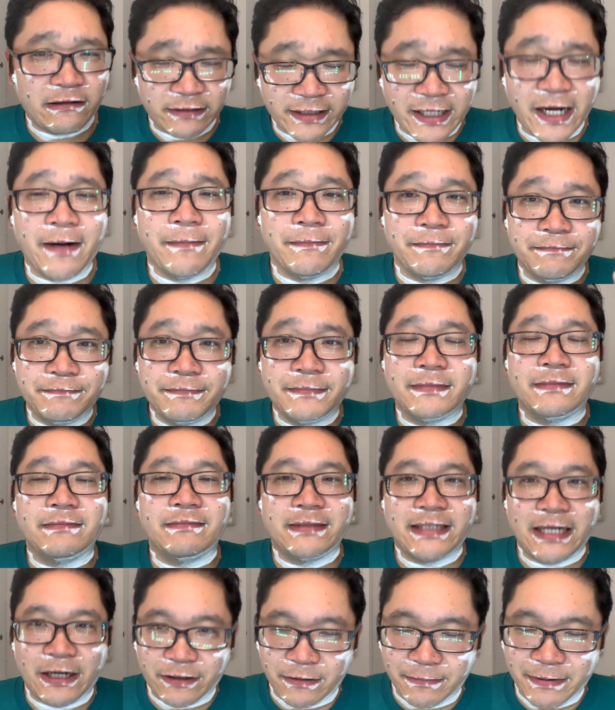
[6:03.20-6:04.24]
come
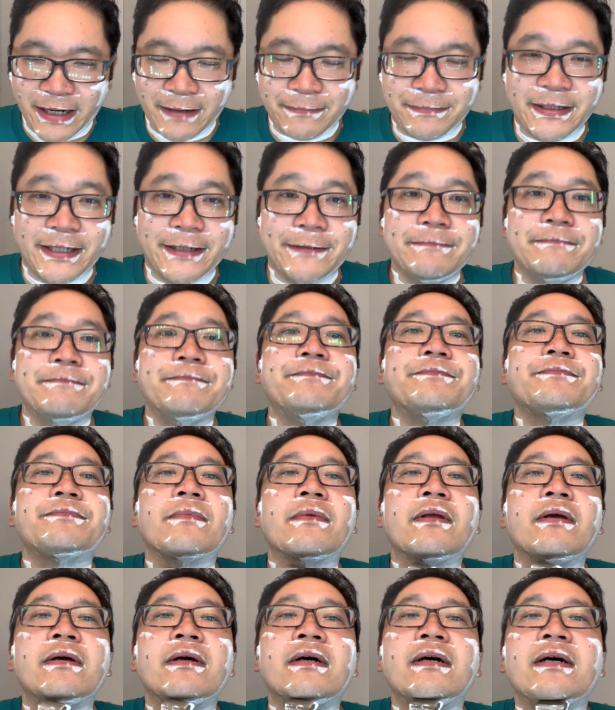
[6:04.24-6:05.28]
down the pipeline.
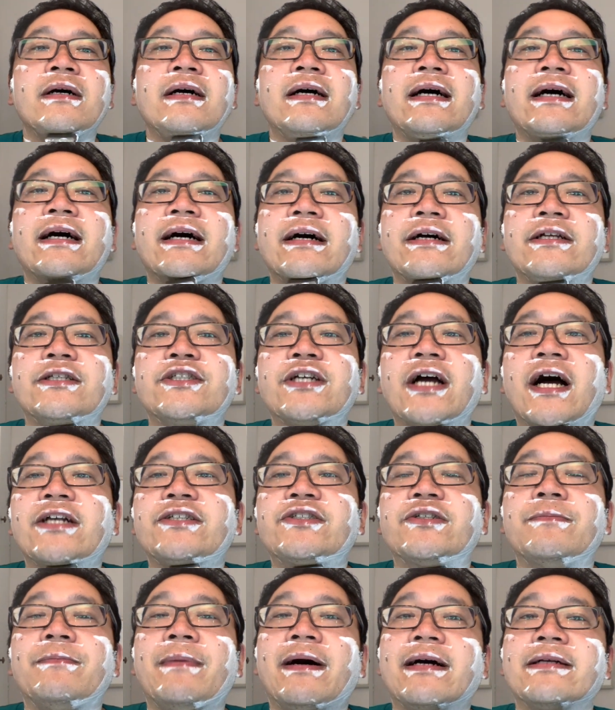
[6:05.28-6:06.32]

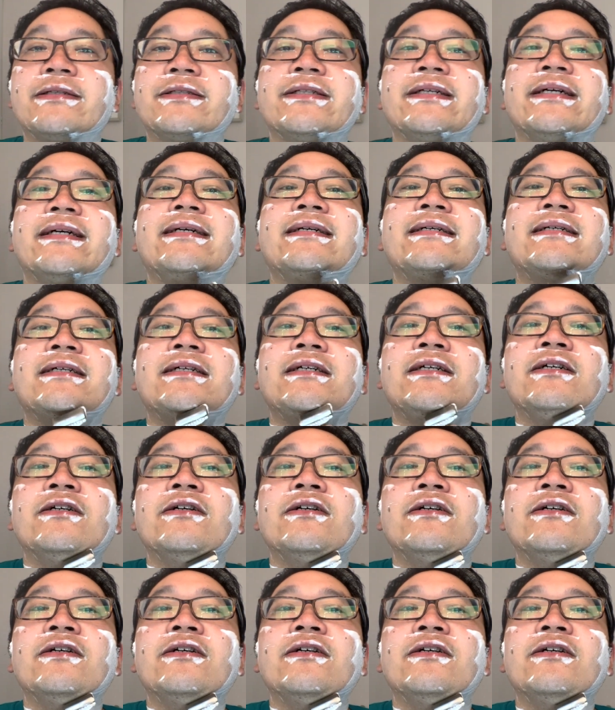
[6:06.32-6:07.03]
Cha-Cha Matcha